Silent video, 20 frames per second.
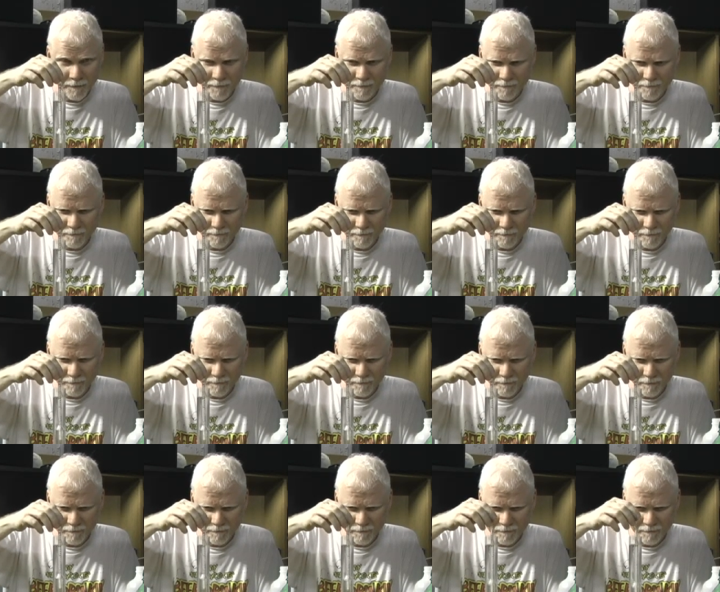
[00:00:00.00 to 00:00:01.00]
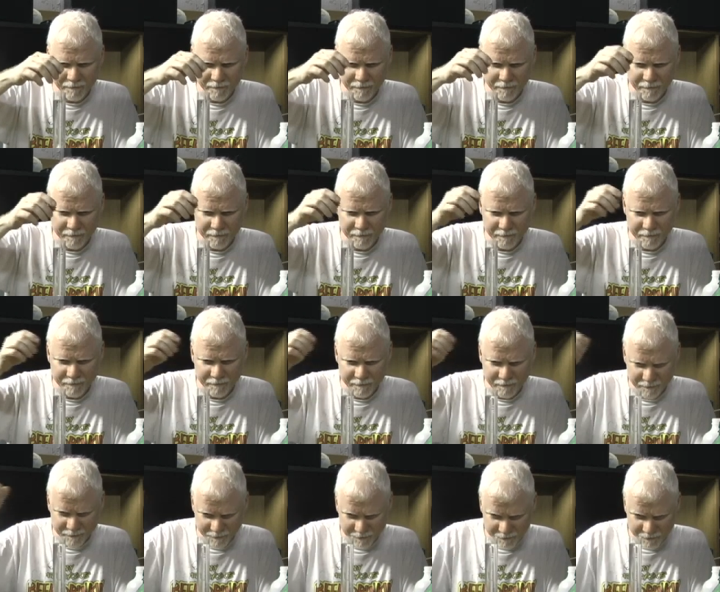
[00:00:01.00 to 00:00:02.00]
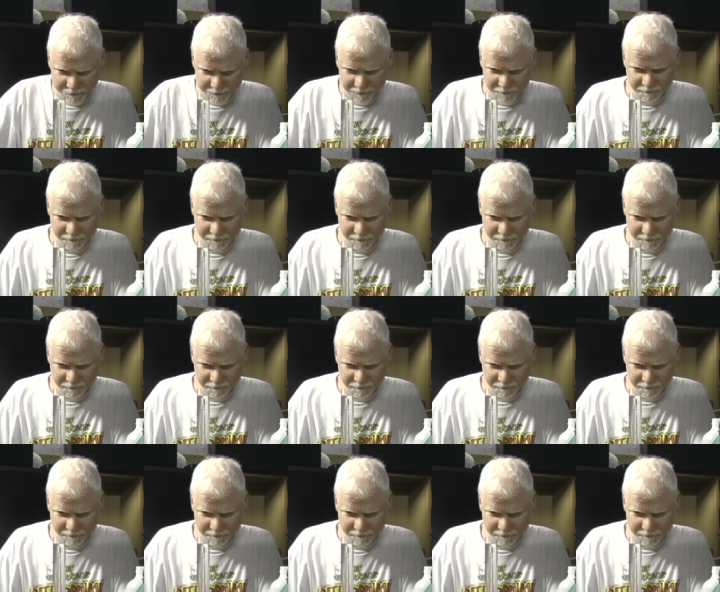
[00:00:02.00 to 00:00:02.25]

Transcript: (no one is talking)